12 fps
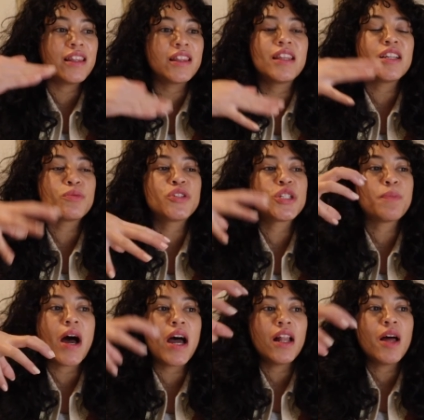things would just
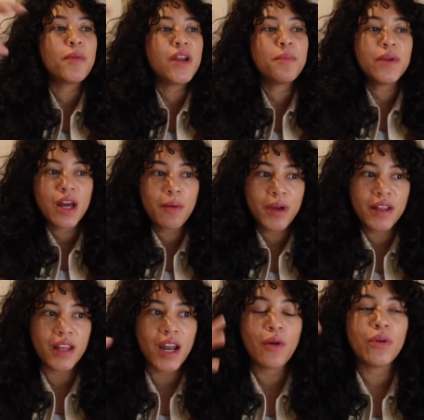pile up and up and up. And
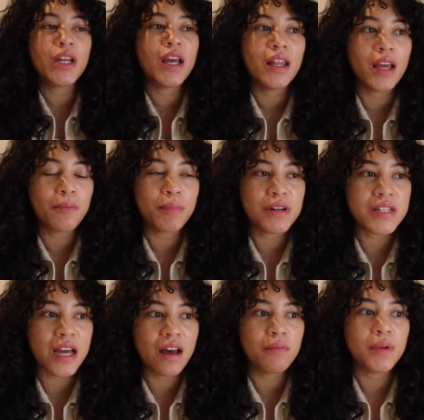then I would get like burnt
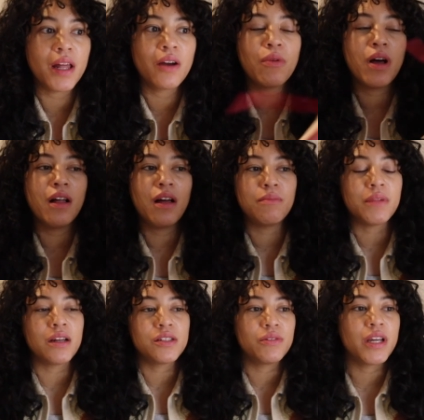out and be like, well, I'm
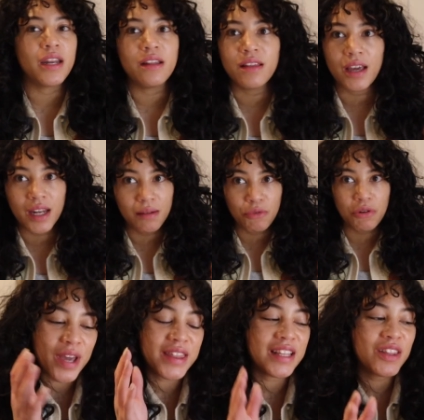not doing anything anymore. So
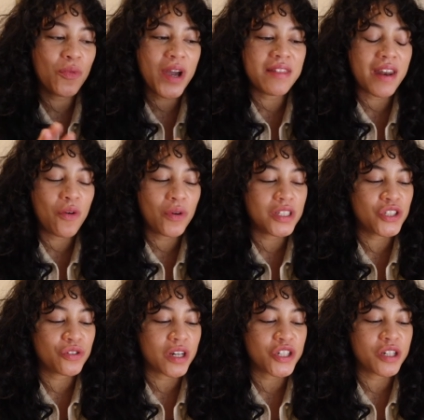I think the way that I want to
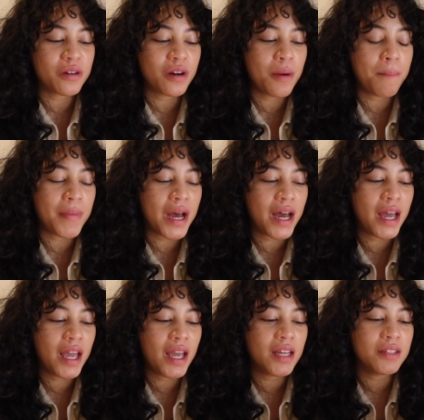structure
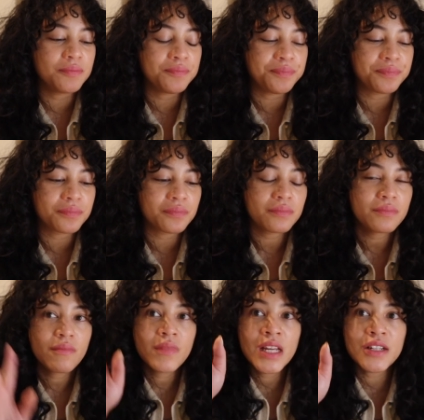my
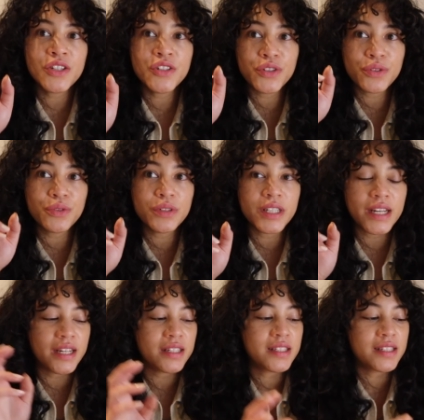to-do
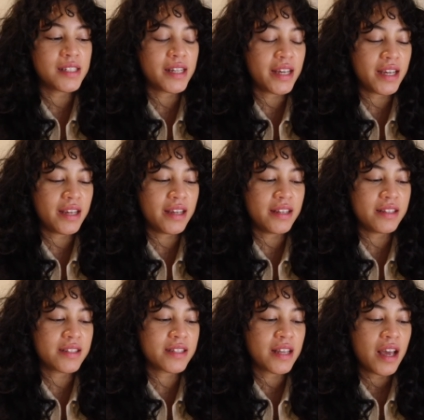list
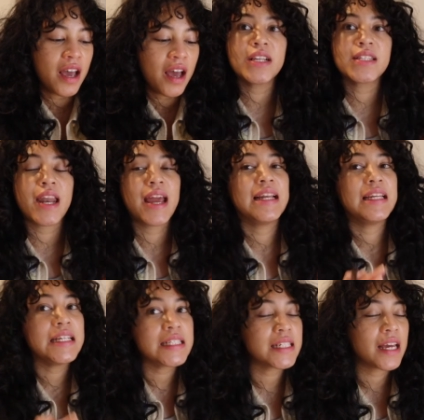is things that I
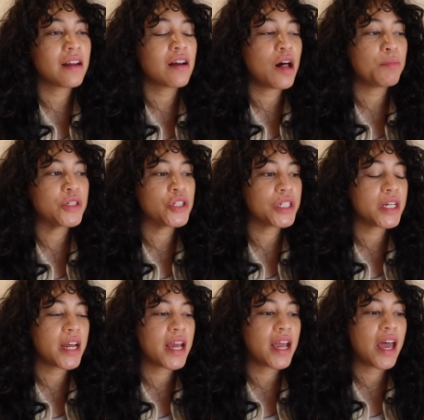need to get accomplished
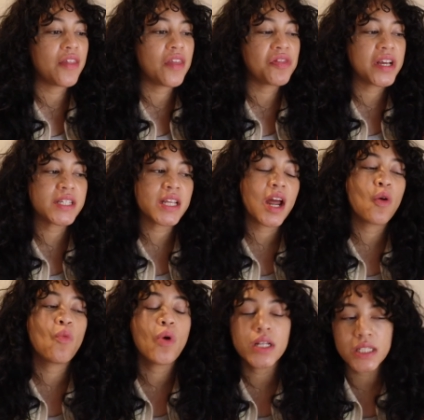today, and then things that I
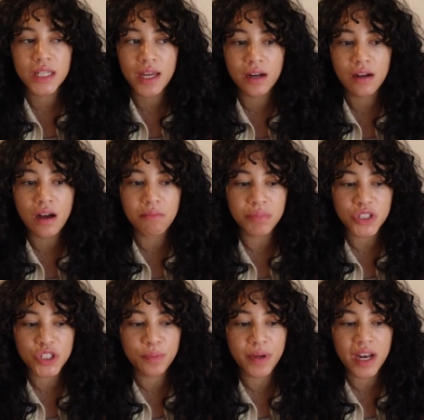want to get
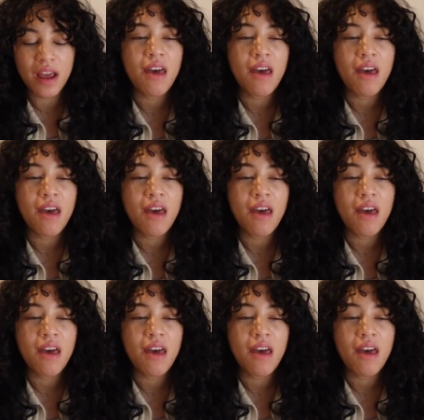accomplished, but